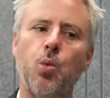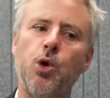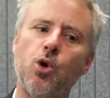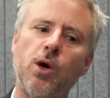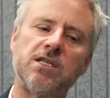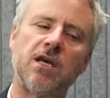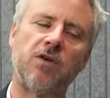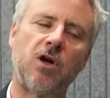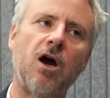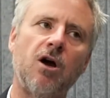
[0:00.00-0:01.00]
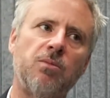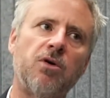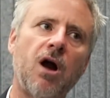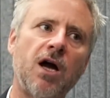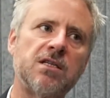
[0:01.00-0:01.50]
we always have an eye on
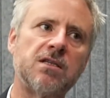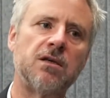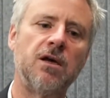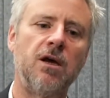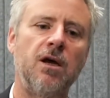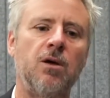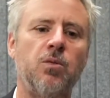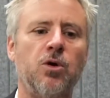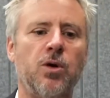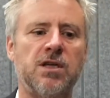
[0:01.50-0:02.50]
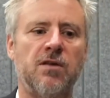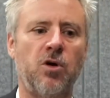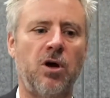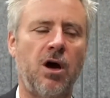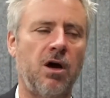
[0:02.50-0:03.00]
price. We always have
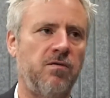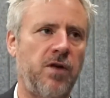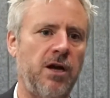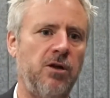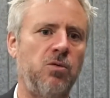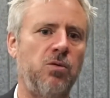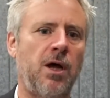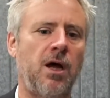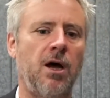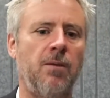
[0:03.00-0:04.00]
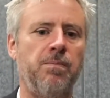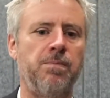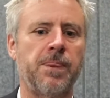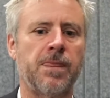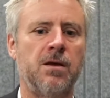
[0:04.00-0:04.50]
an eye on value.
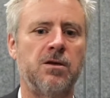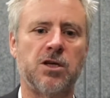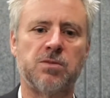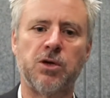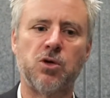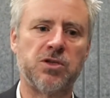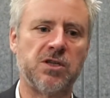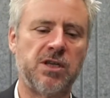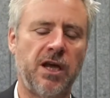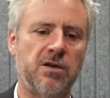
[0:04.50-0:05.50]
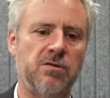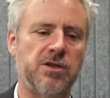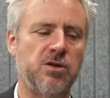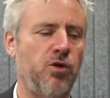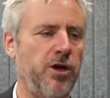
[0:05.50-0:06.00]
Just because a sector
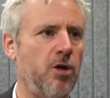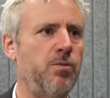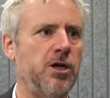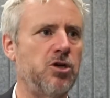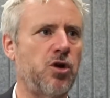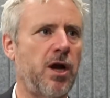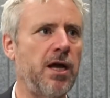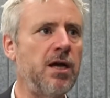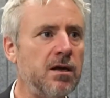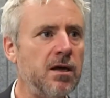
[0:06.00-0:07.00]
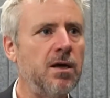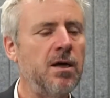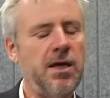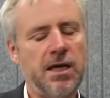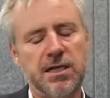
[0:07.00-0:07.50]
is a reopening trade,
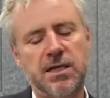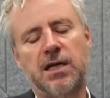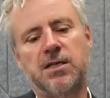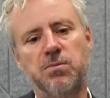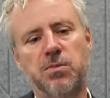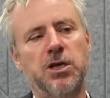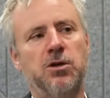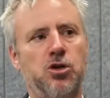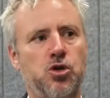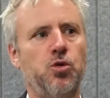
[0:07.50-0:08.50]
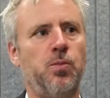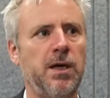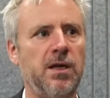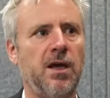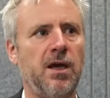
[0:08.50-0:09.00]
it doesn't mean you should
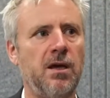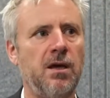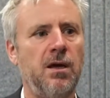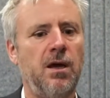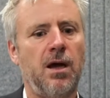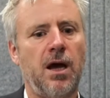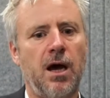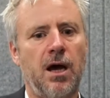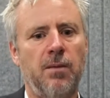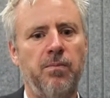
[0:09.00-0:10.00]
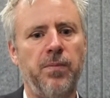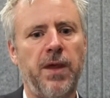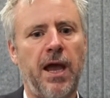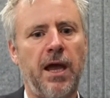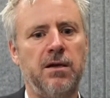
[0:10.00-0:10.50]
be there.
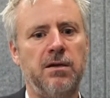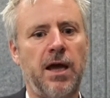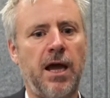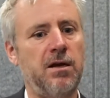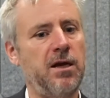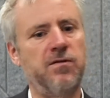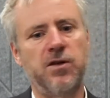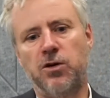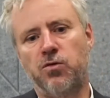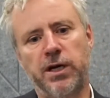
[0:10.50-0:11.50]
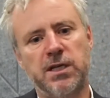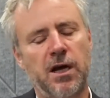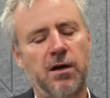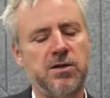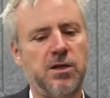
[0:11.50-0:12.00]
And even in
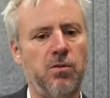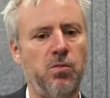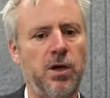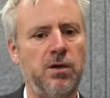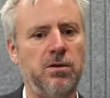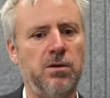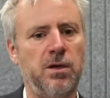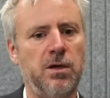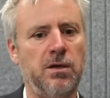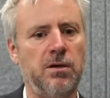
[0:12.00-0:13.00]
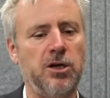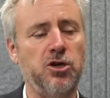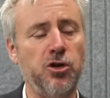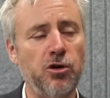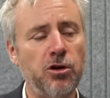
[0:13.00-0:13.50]
retail. So in
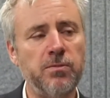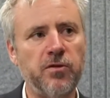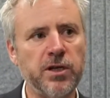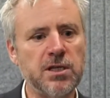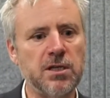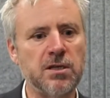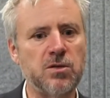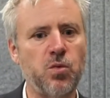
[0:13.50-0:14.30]
Europe, for instance,